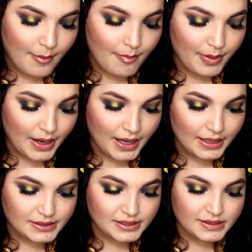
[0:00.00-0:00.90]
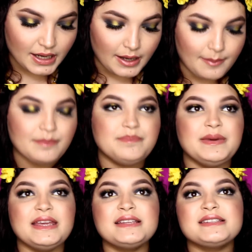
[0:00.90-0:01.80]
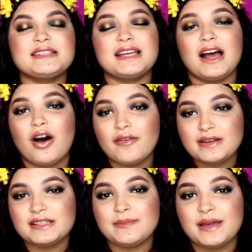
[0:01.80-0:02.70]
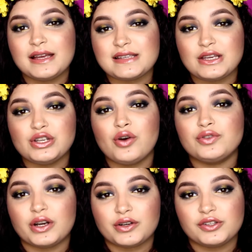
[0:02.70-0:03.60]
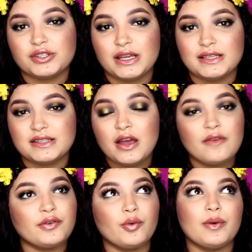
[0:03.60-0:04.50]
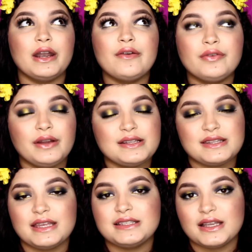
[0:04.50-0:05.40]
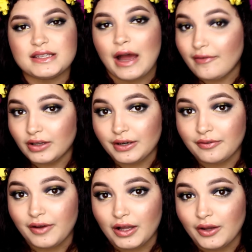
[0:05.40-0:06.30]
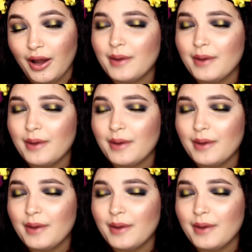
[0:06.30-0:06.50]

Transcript: But um, Beast, obviously because I know darker shades, for whatever reason, they tend to have a lot of fallout.